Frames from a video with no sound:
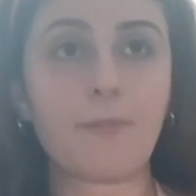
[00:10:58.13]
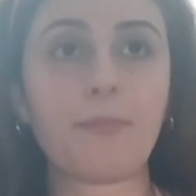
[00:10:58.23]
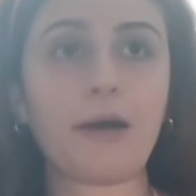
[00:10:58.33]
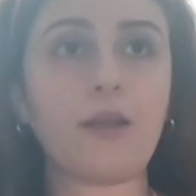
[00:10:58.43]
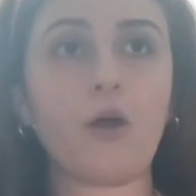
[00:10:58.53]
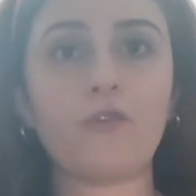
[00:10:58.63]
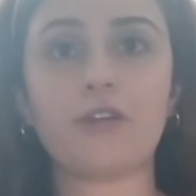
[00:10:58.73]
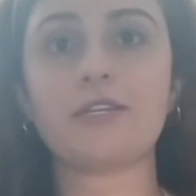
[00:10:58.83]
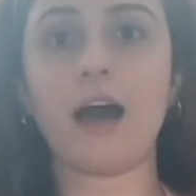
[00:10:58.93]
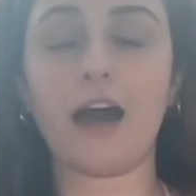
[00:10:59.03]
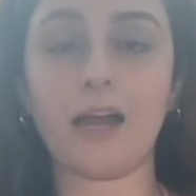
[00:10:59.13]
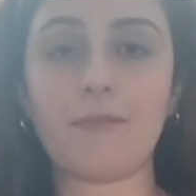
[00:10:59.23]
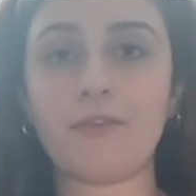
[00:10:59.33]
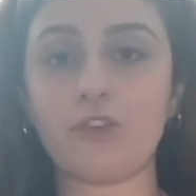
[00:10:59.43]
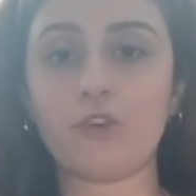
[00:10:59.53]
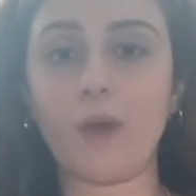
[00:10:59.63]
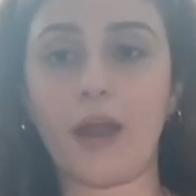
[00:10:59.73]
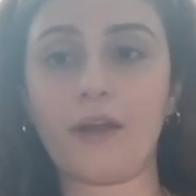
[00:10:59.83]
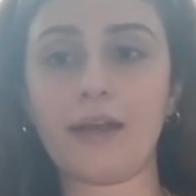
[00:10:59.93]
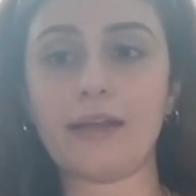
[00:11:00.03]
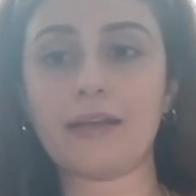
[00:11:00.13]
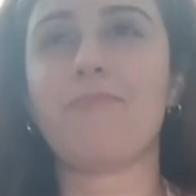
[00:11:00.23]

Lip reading: but over time, if you wear it,